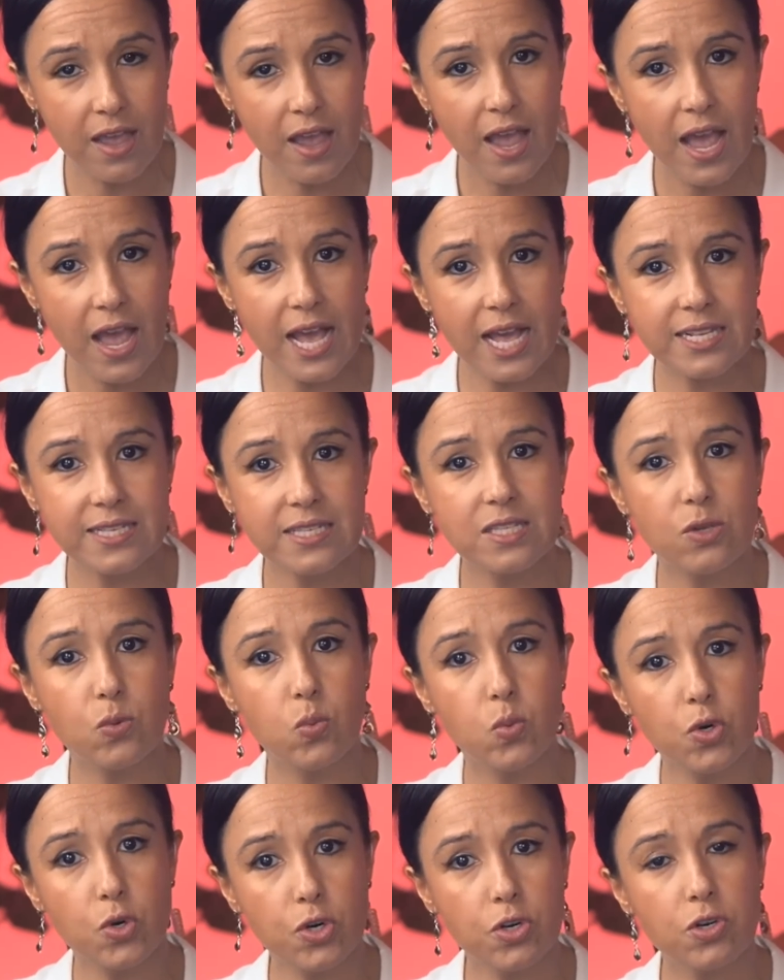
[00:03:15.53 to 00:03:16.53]
as the
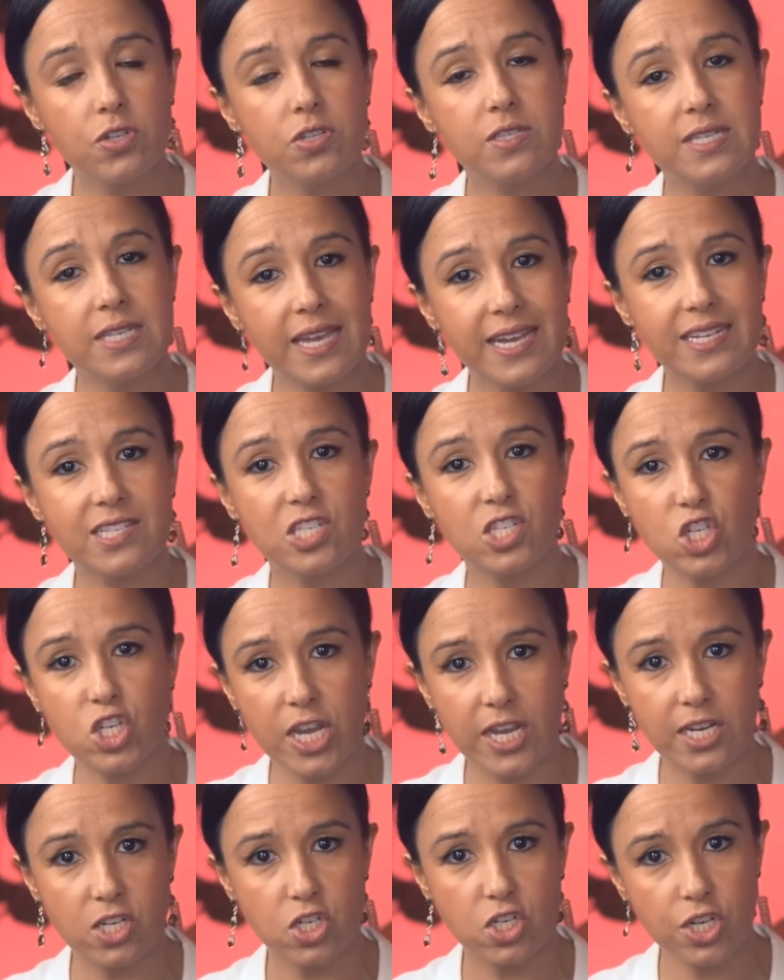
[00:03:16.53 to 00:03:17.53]
world's
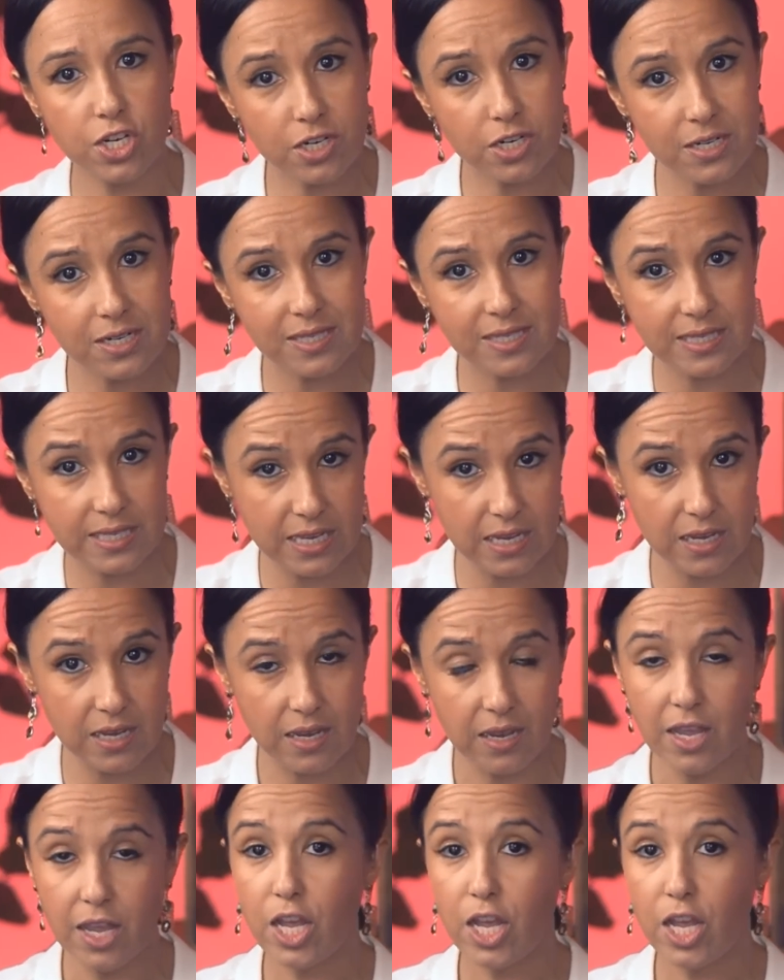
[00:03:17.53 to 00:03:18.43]
exchange currency.